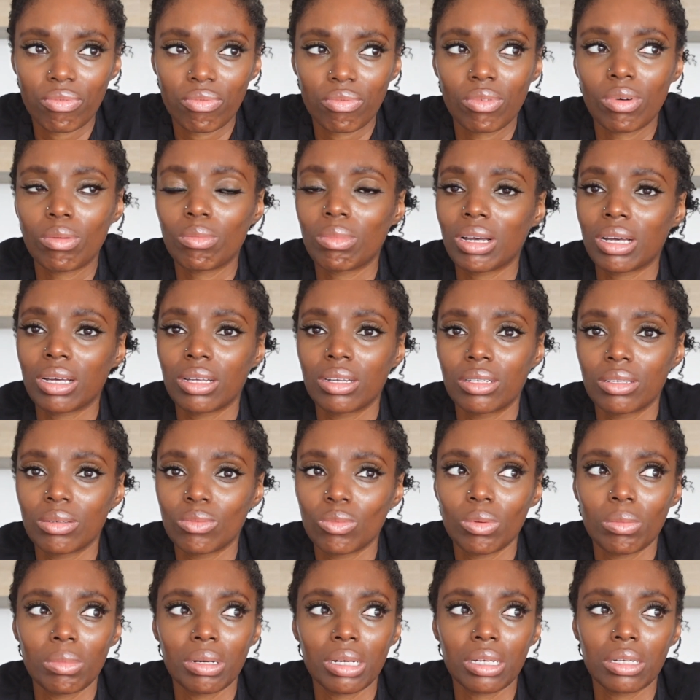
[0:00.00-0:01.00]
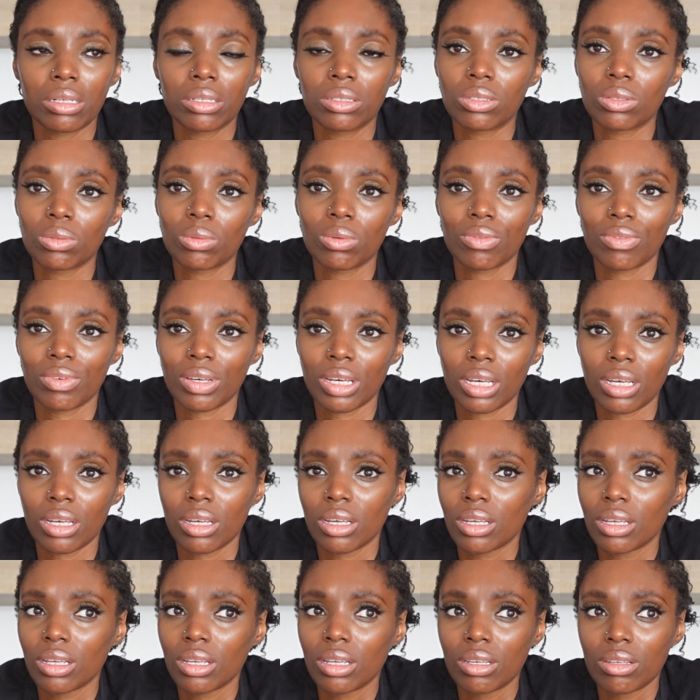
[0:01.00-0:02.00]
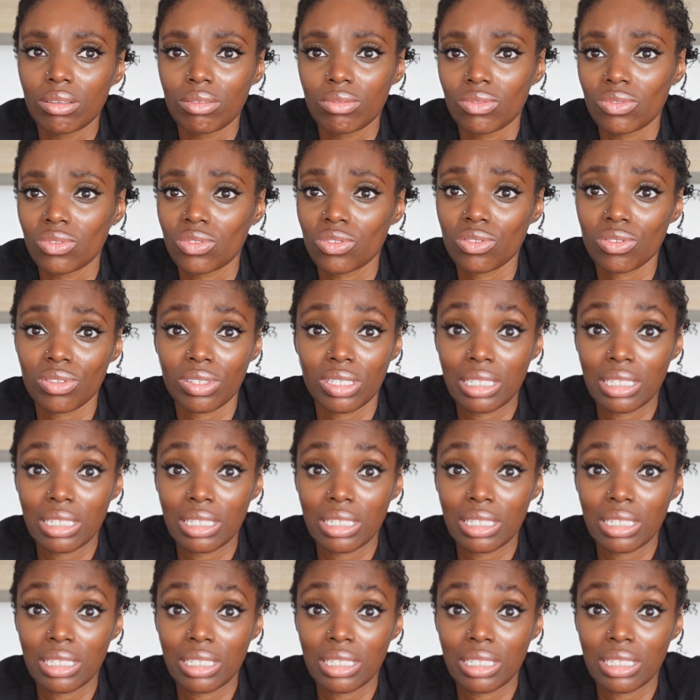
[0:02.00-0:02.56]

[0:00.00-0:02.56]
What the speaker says: What am I gonna do with it? Sorry